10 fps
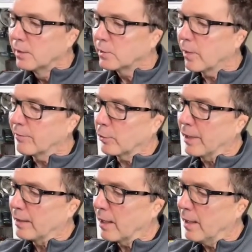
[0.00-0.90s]
So we have a
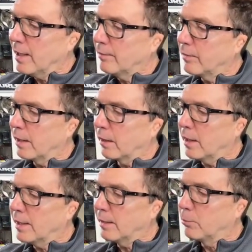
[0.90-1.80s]
green light and a
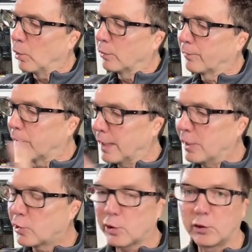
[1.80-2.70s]
lightning bolt for
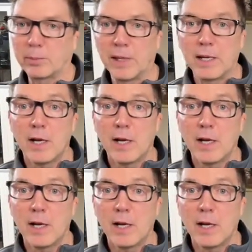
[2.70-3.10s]
each group.